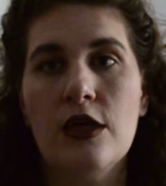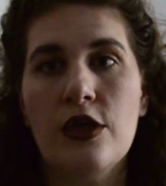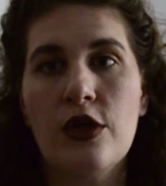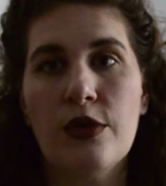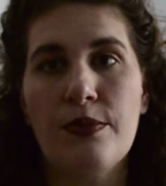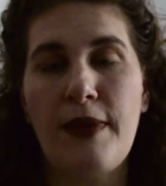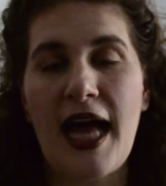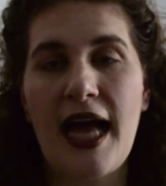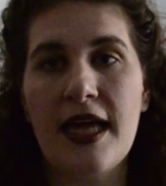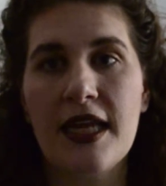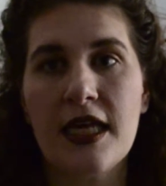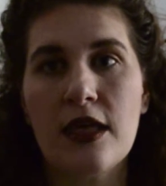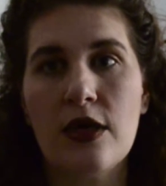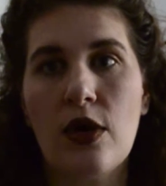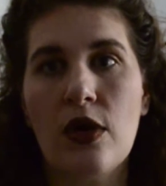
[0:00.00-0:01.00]
your
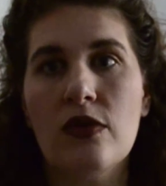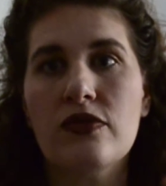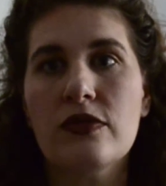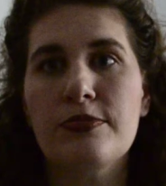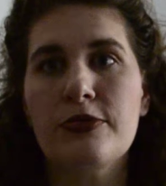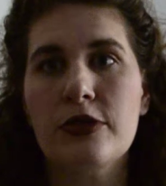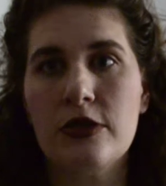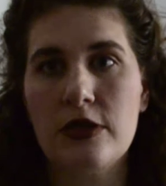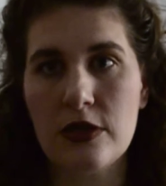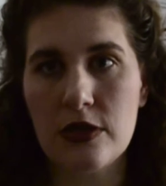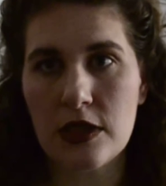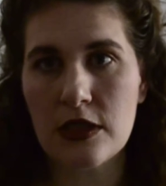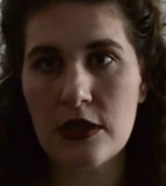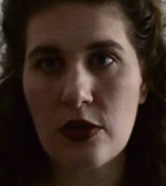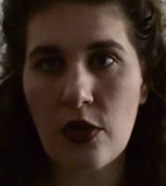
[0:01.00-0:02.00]
body
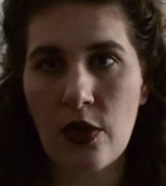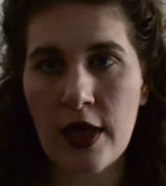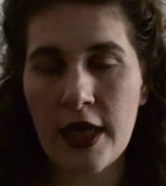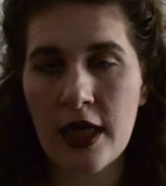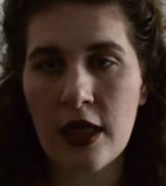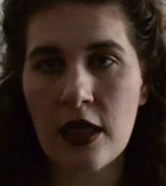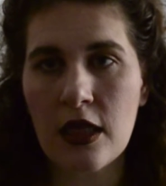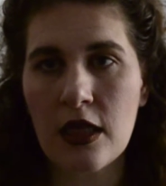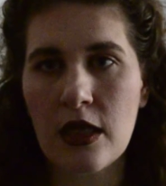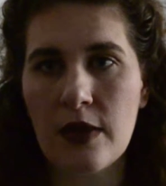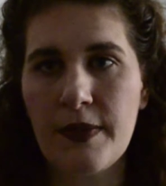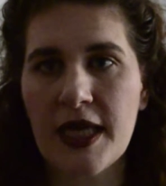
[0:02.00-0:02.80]
overproduces oil